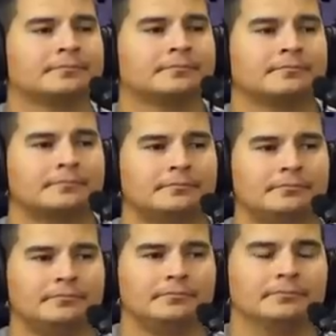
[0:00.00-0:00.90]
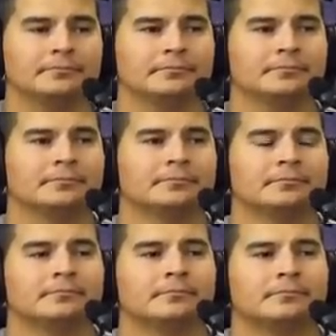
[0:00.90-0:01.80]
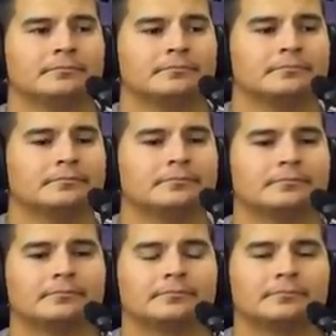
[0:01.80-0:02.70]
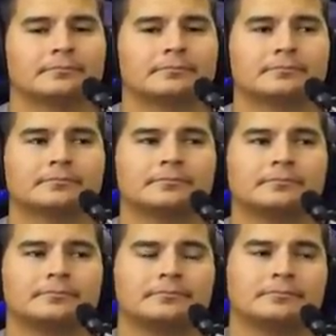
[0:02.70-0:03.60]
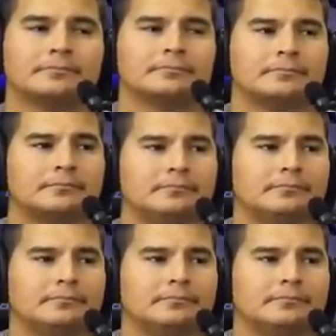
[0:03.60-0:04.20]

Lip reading: This person isn't speaking.